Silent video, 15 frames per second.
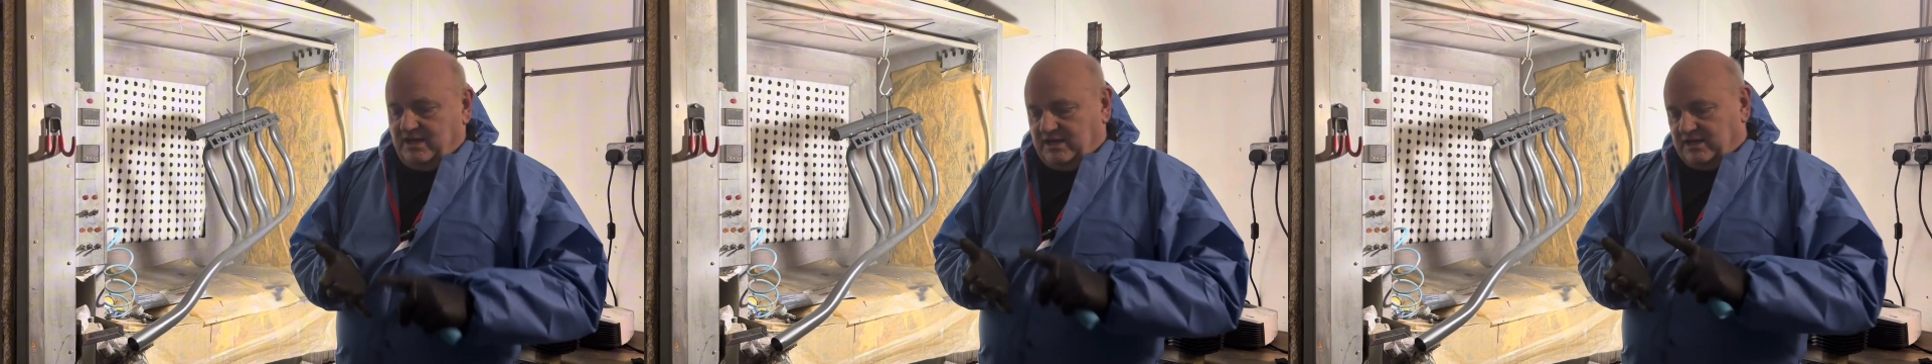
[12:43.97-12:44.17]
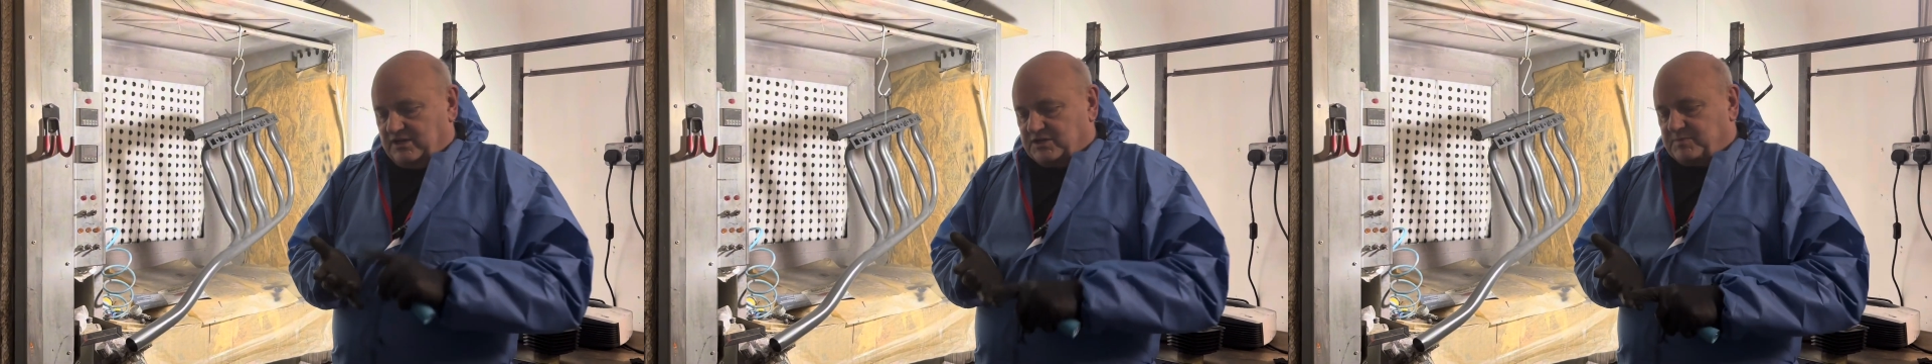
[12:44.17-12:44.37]

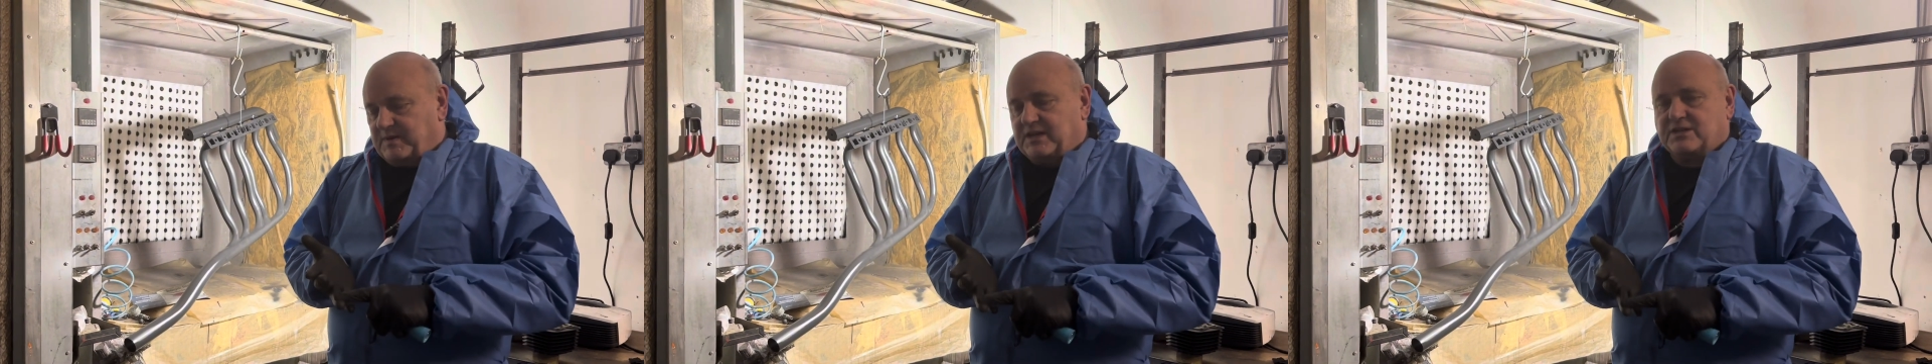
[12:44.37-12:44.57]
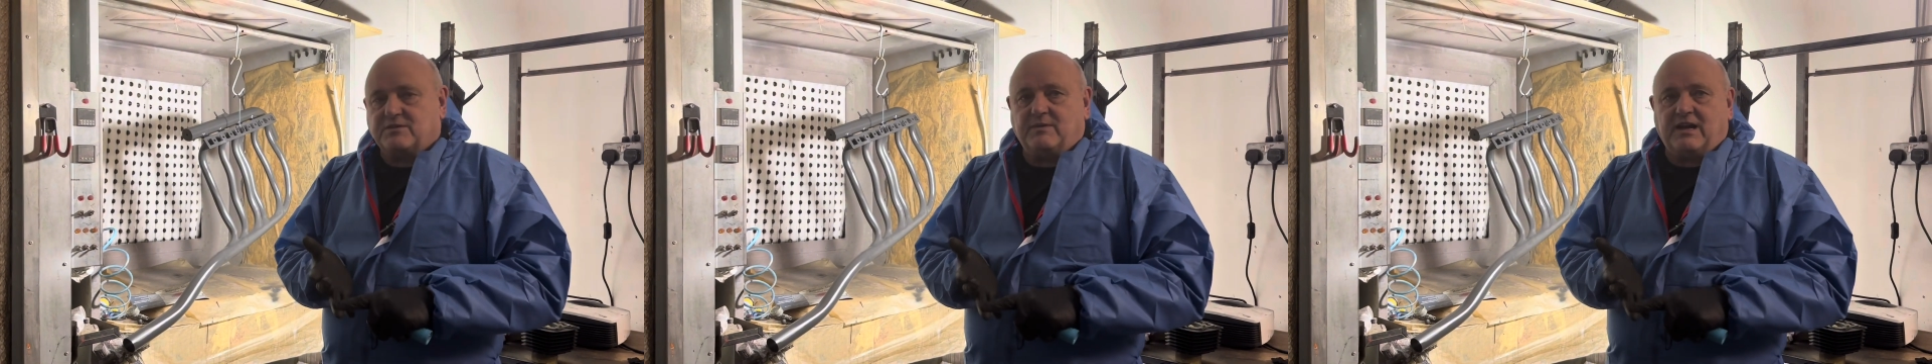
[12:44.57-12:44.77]
You can
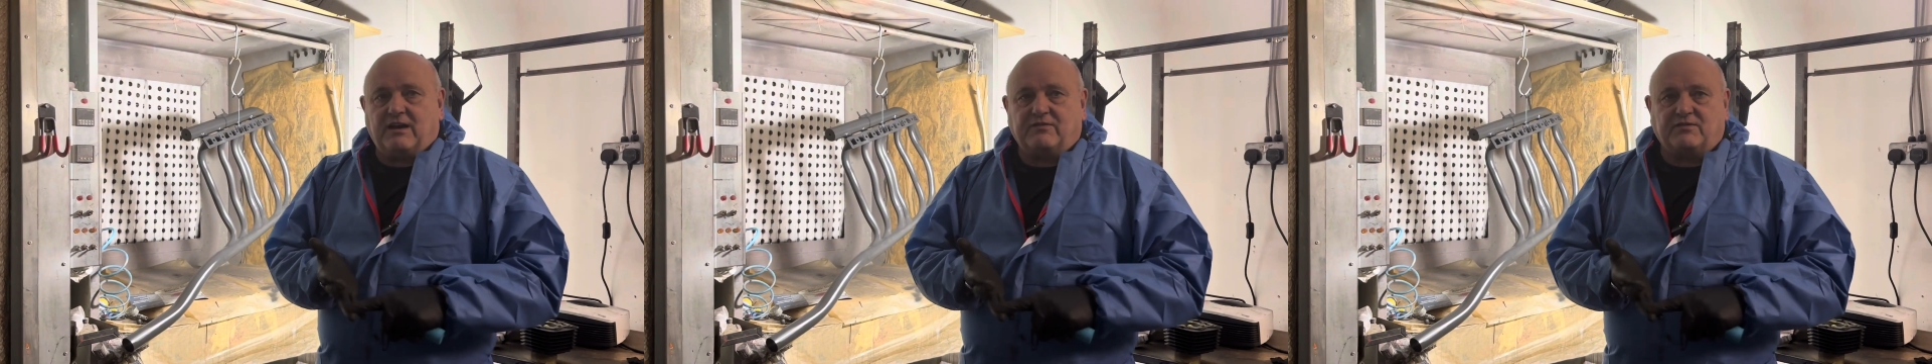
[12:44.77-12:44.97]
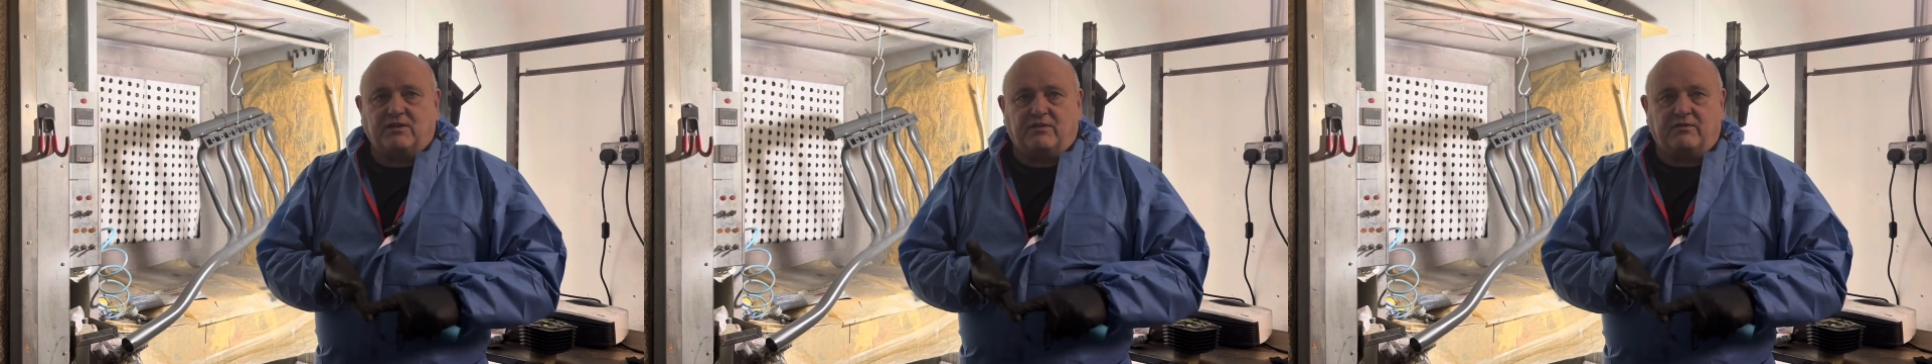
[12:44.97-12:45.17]
speak to me
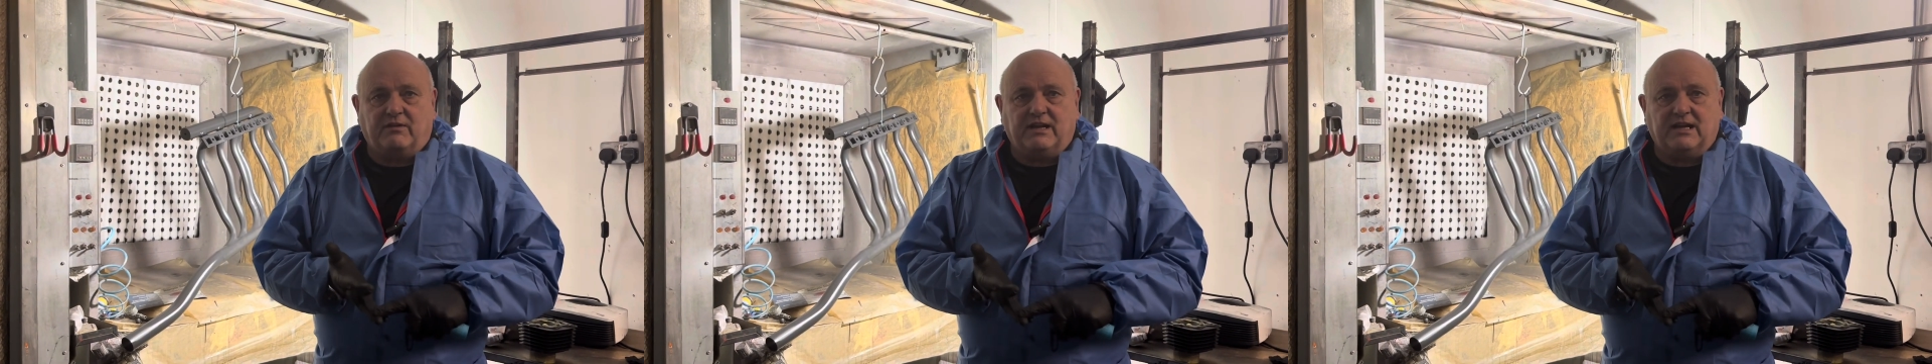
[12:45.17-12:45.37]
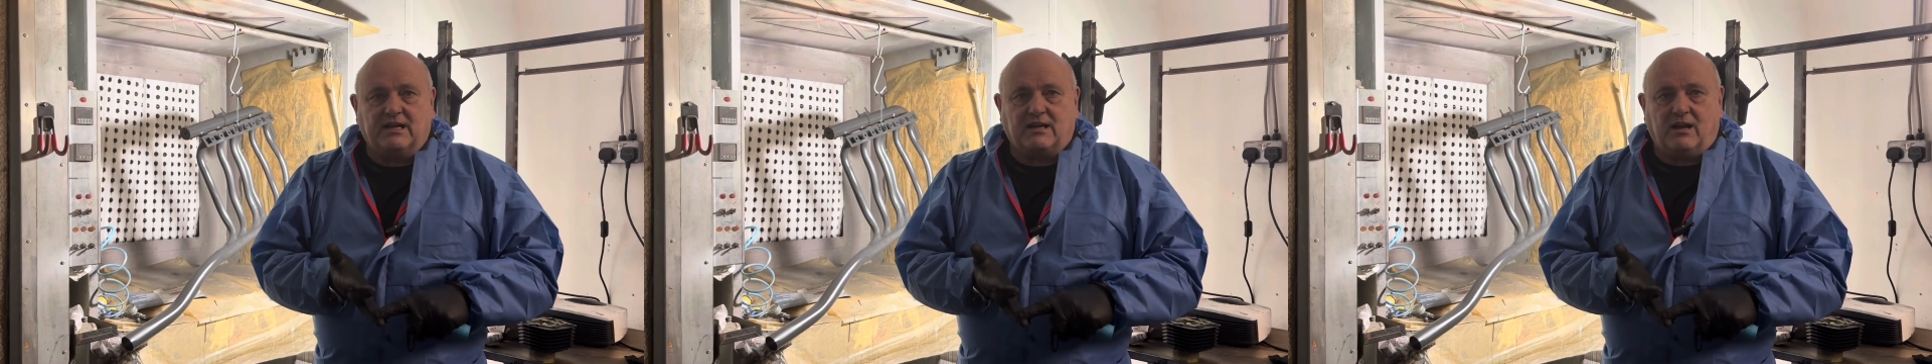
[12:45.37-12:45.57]
after
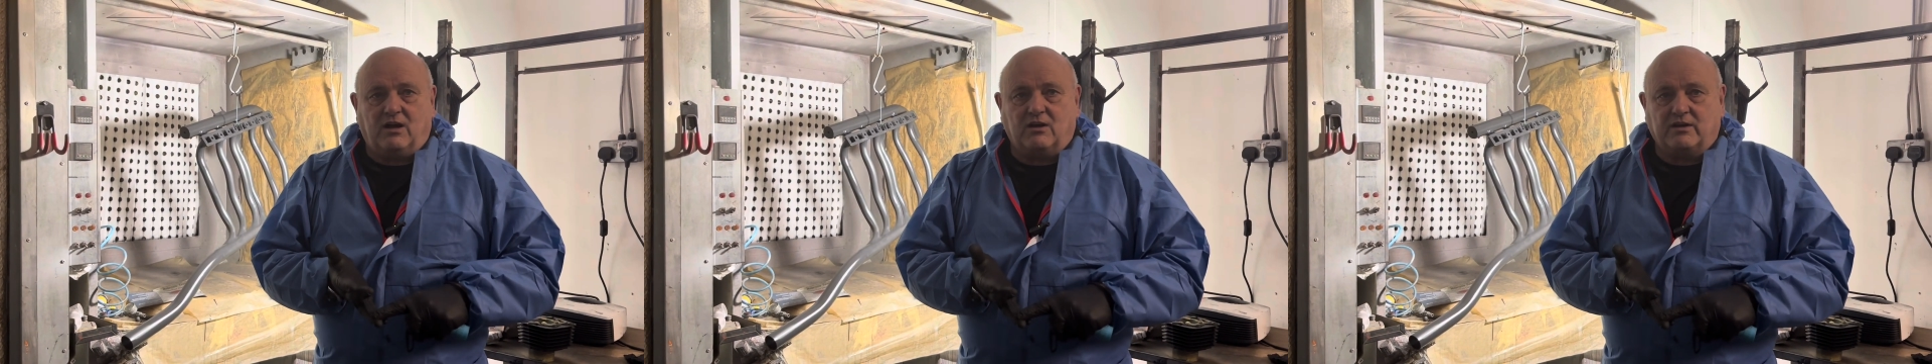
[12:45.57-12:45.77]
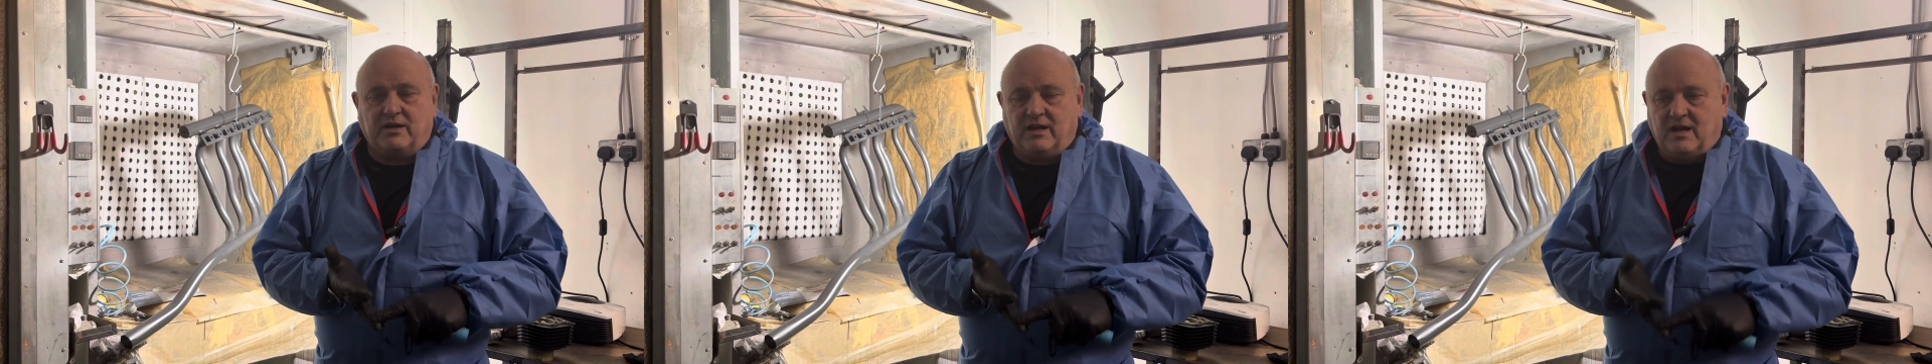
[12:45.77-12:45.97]
3
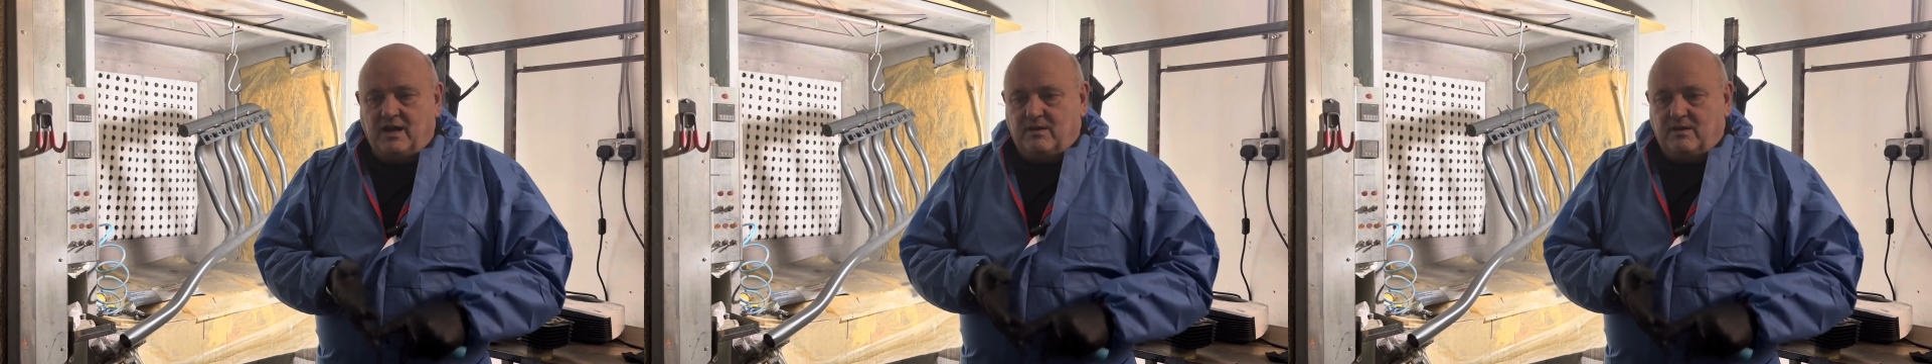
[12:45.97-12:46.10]
o'clock.